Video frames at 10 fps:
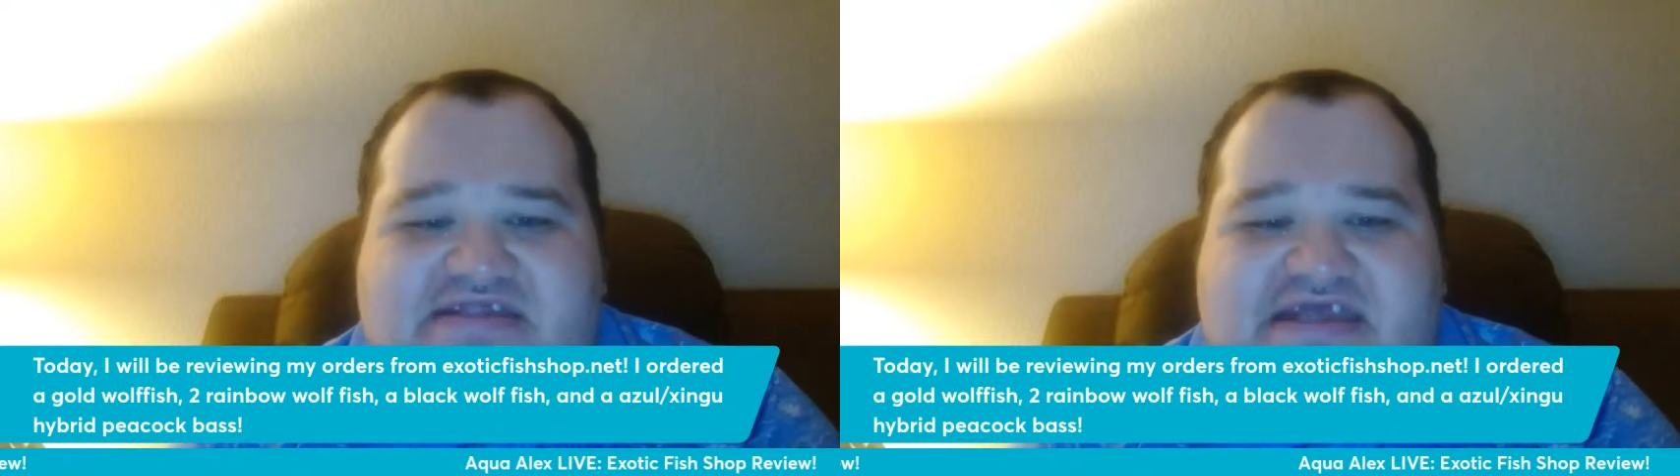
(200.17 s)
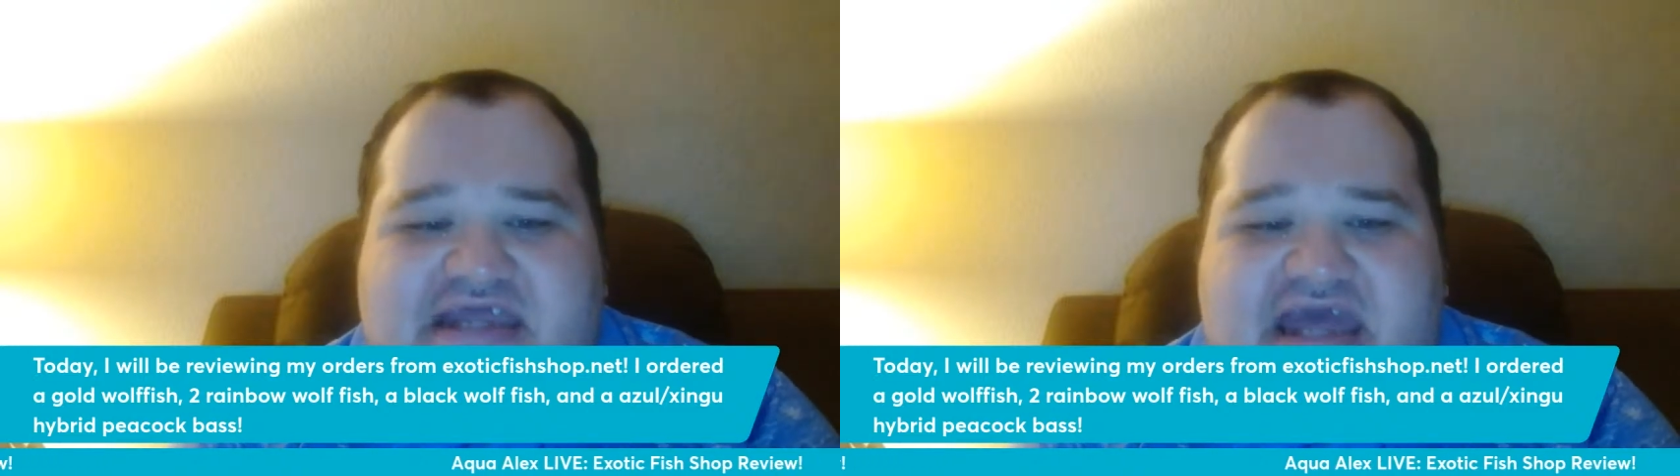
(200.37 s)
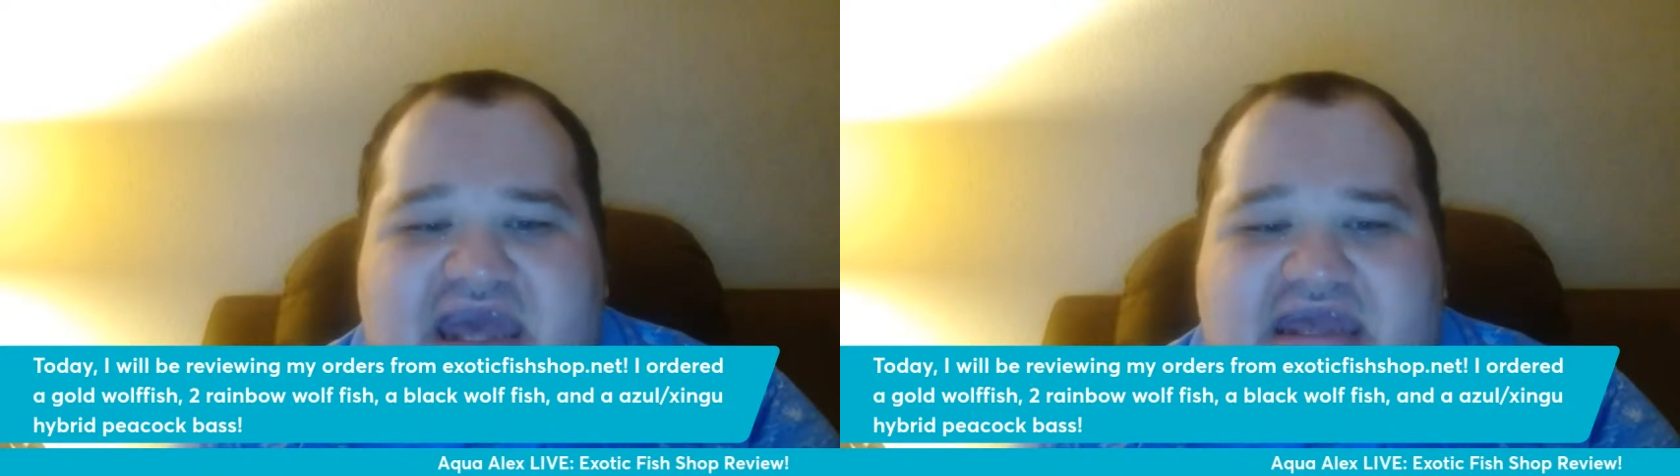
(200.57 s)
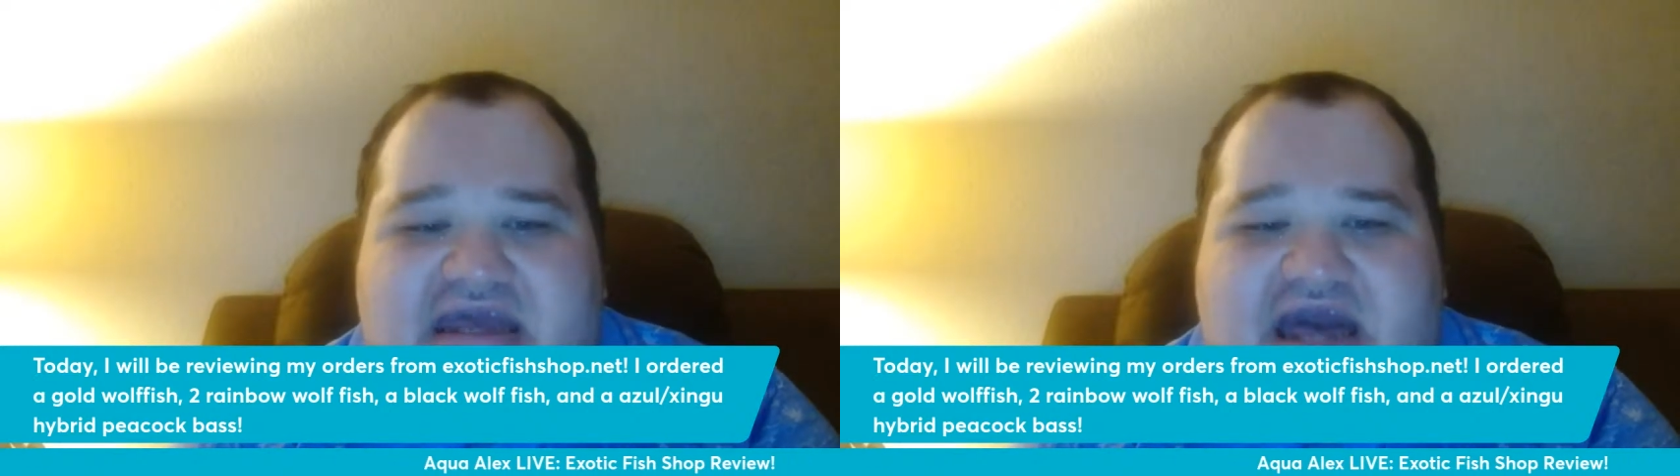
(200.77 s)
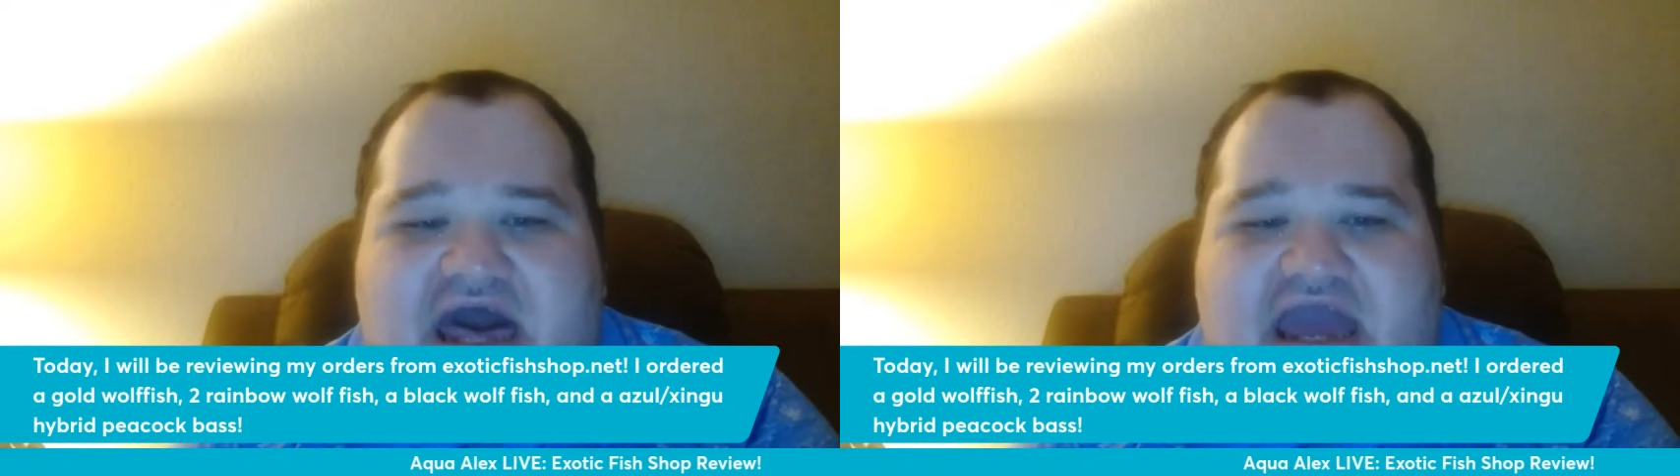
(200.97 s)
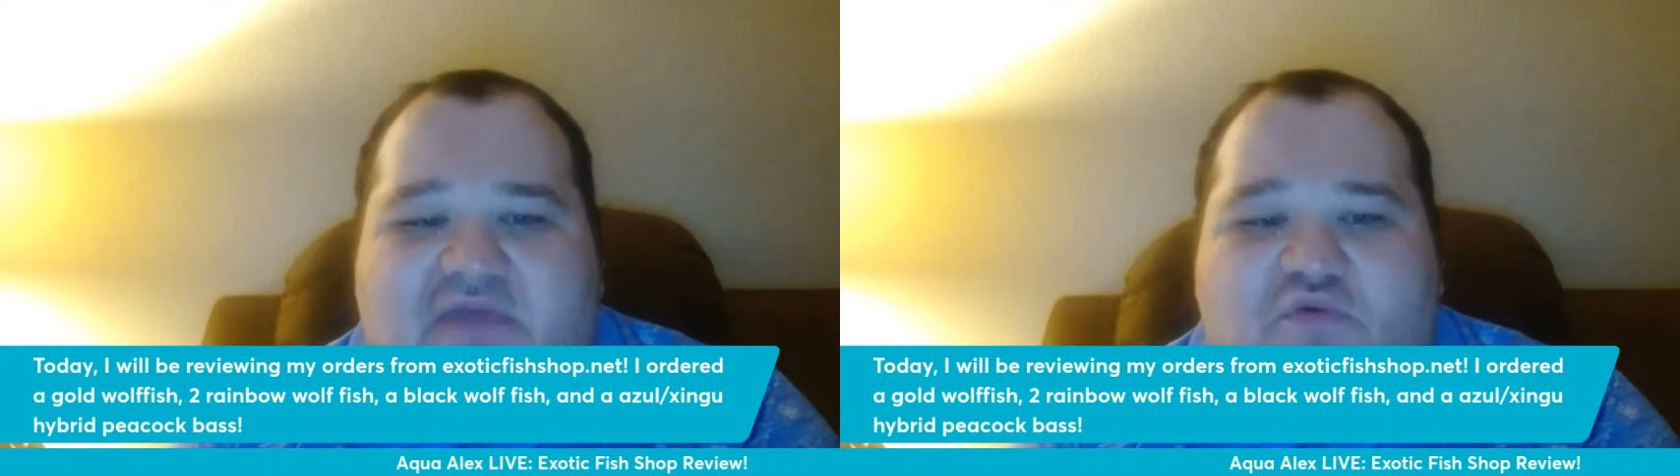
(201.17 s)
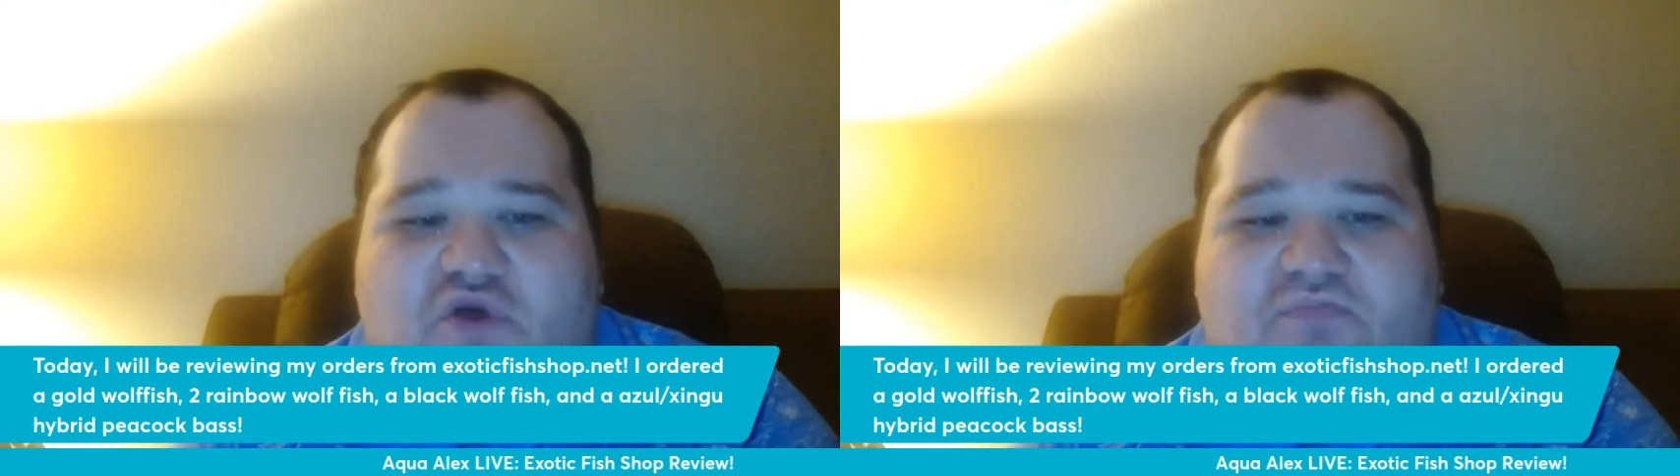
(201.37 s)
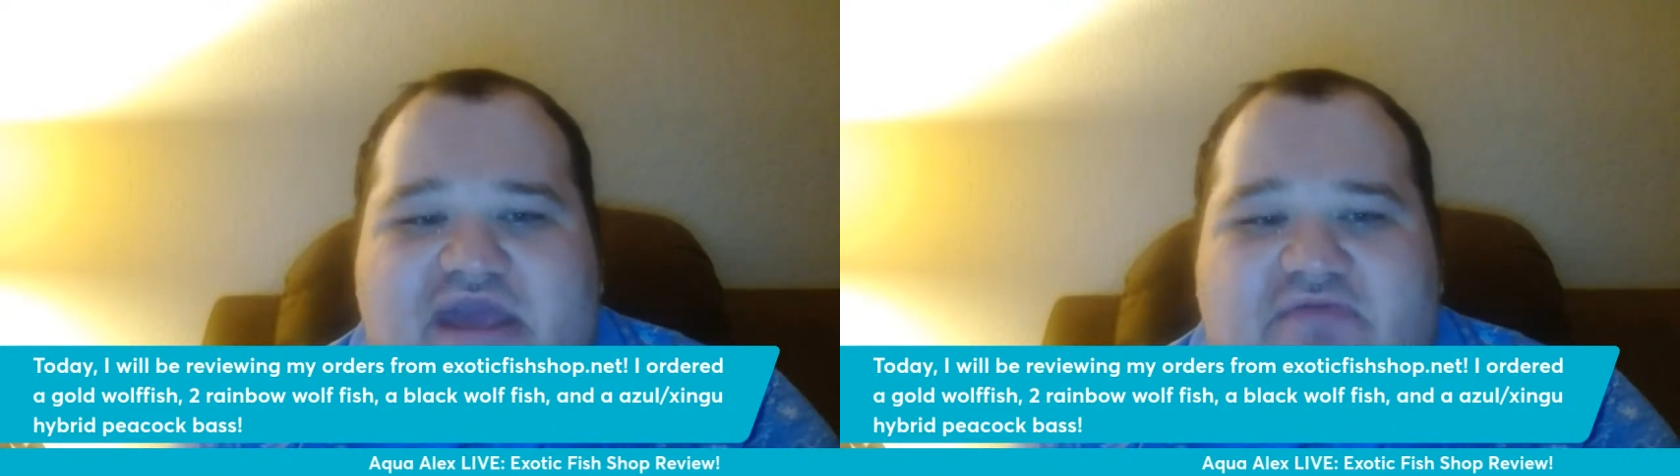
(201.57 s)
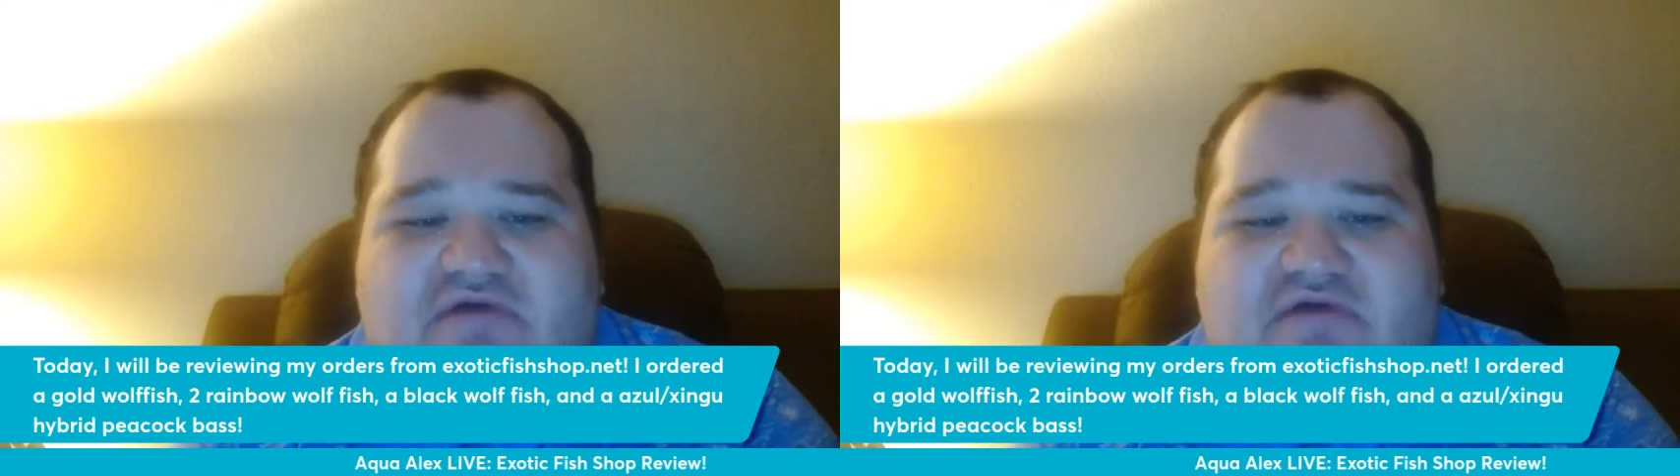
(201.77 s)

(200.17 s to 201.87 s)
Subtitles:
today I will be